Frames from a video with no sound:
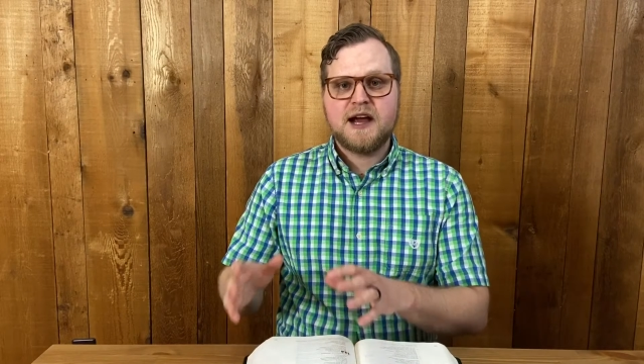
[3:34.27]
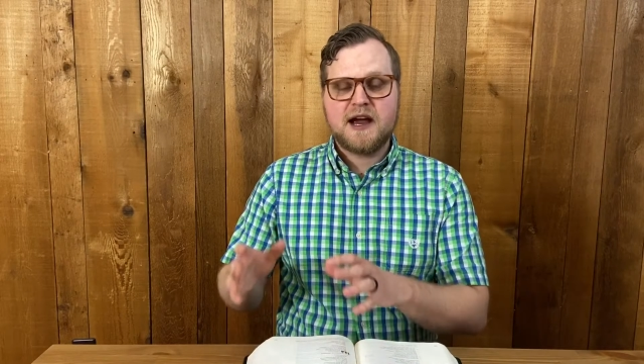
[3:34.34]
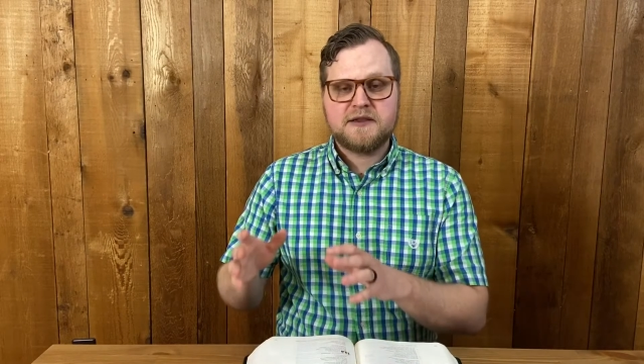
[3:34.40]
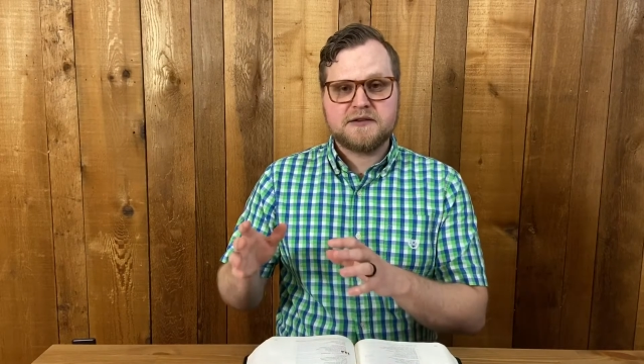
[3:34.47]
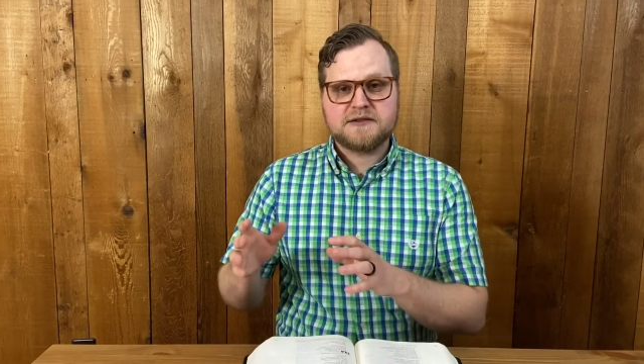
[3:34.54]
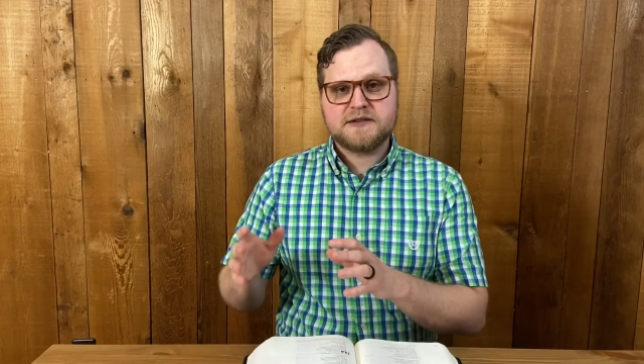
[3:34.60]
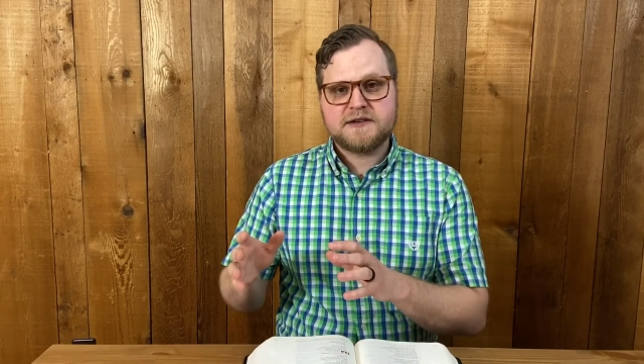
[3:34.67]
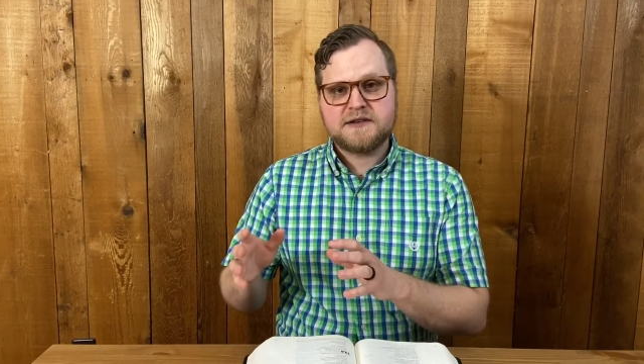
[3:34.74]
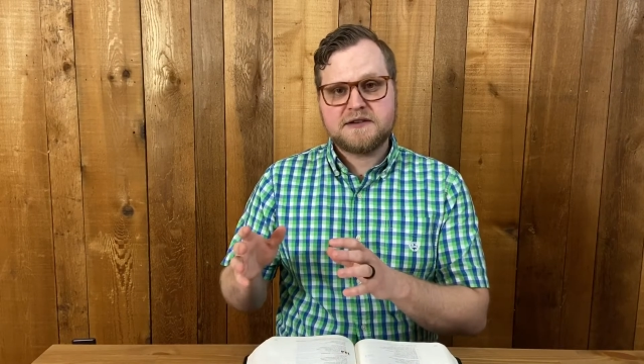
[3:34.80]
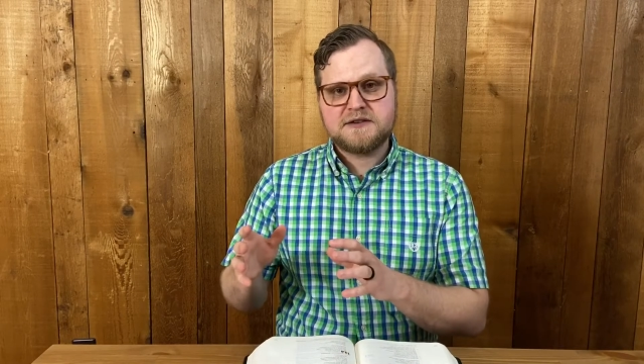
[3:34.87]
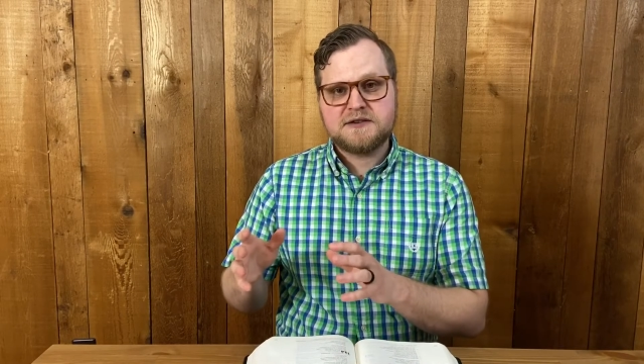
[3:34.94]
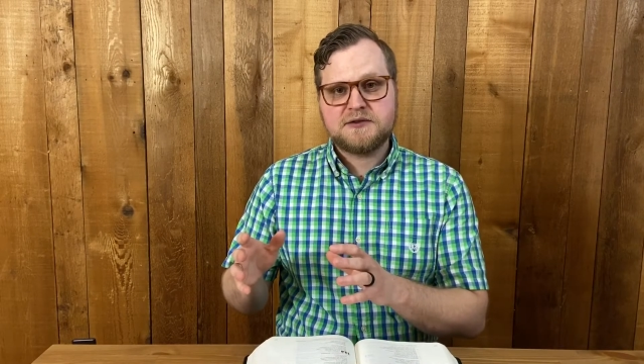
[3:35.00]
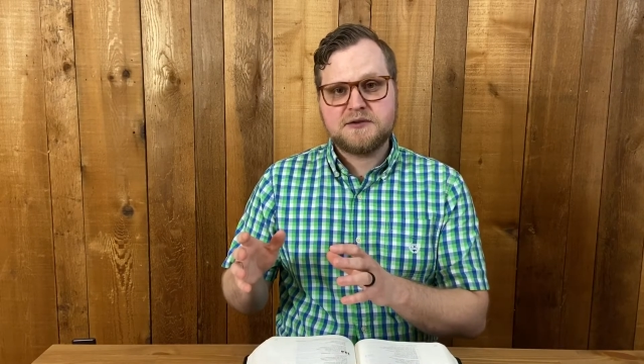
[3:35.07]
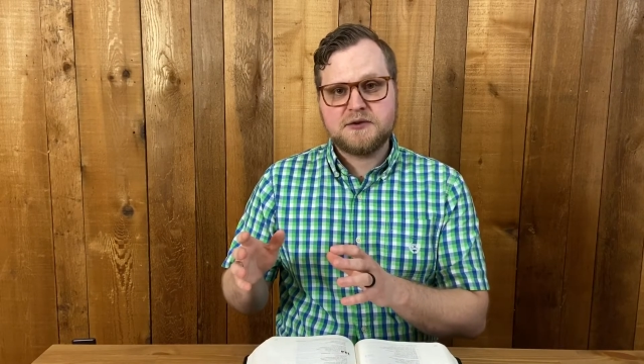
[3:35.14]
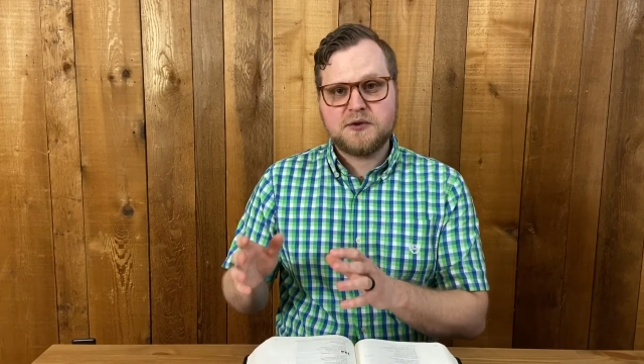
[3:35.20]
and there's nothing
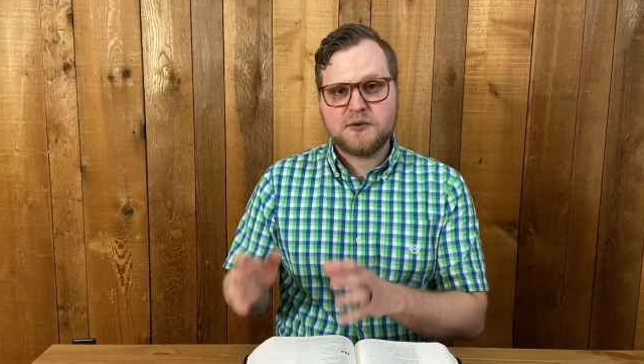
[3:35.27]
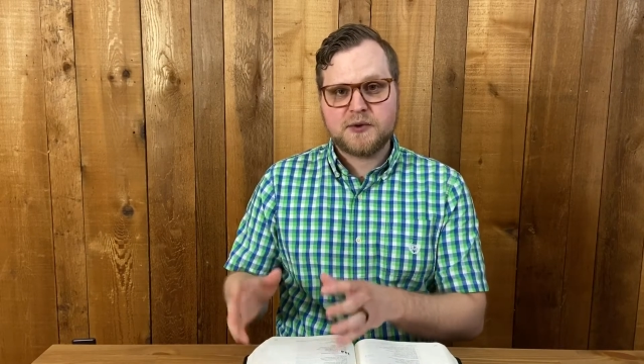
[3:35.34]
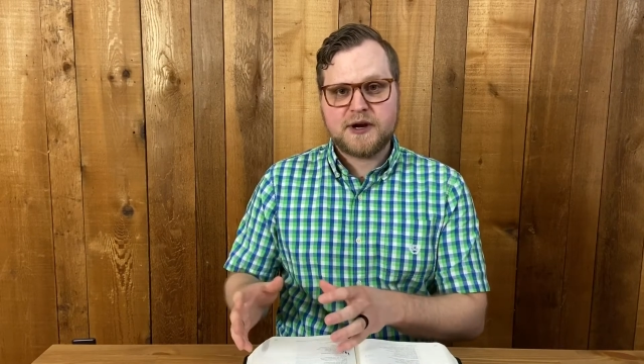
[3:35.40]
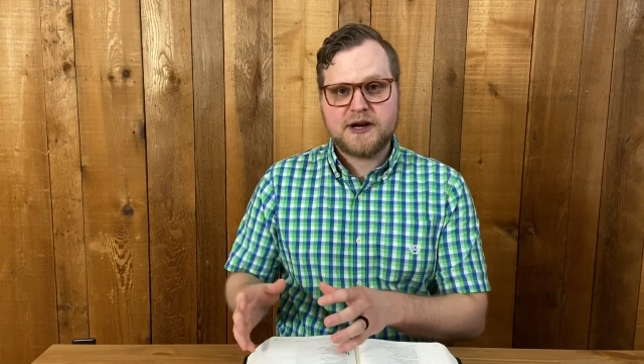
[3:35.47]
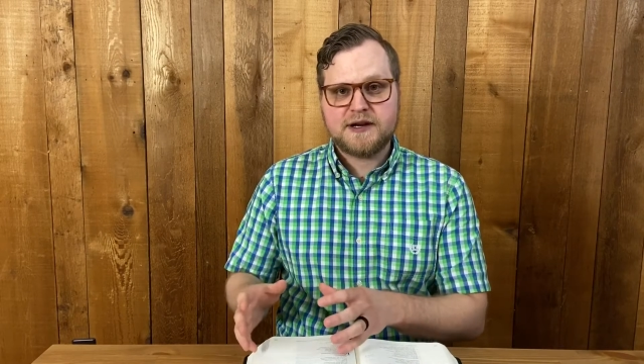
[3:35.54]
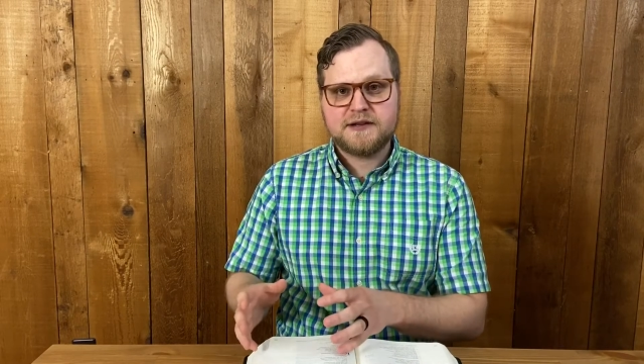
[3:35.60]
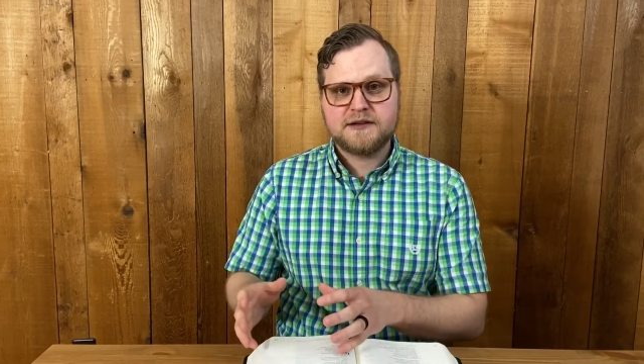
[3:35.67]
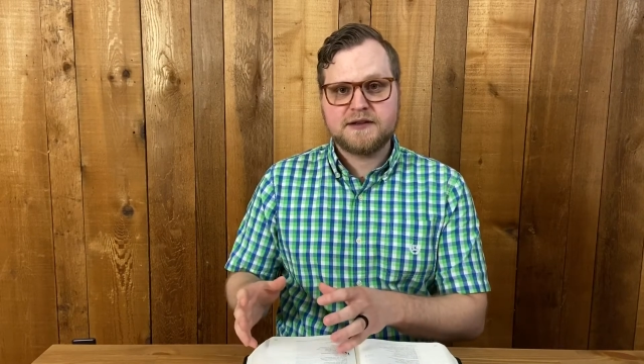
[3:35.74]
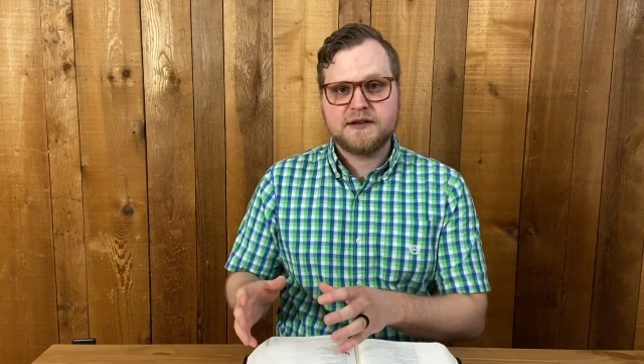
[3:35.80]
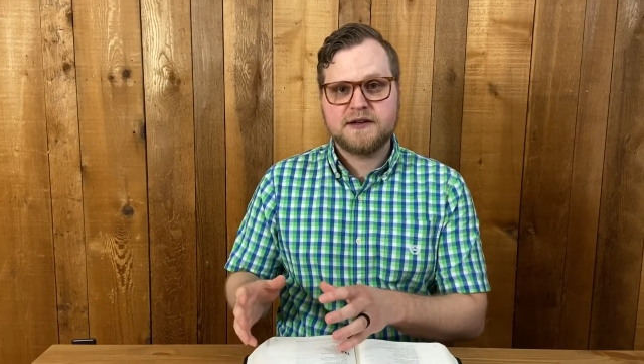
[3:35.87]
too great